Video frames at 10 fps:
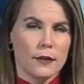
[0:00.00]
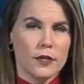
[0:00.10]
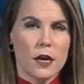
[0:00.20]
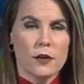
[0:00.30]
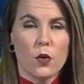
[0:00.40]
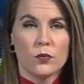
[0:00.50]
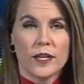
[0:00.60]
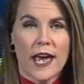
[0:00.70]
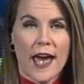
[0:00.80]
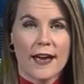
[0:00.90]
Now, Young
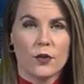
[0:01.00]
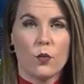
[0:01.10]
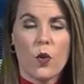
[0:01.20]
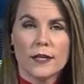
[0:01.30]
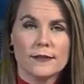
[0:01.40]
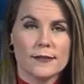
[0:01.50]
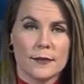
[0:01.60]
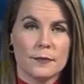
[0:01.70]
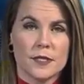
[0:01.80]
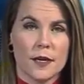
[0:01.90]
only had one
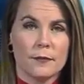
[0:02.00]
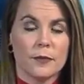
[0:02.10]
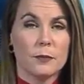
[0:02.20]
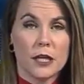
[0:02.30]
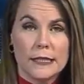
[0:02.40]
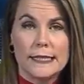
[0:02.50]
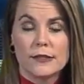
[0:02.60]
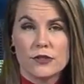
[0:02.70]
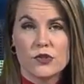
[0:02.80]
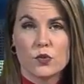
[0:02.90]
symptom, the blood
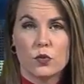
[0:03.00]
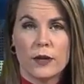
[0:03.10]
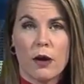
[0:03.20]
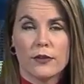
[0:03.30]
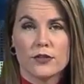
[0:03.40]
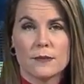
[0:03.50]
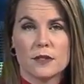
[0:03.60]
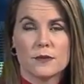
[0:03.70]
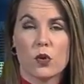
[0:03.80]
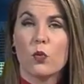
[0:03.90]
in the stool. Now, other
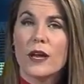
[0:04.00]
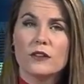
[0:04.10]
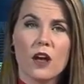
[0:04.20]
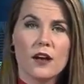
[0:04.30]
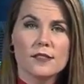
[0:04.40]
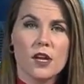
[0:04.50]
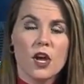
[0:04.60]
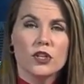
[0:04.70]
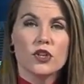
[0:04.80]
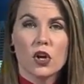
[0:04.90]
symptoms are weight loss,
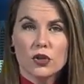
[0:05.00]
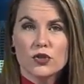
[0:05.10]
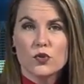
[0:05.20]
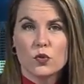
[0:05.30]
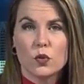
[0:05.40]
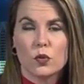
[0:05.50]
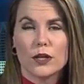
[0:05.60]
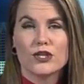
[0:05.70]
dark stool, or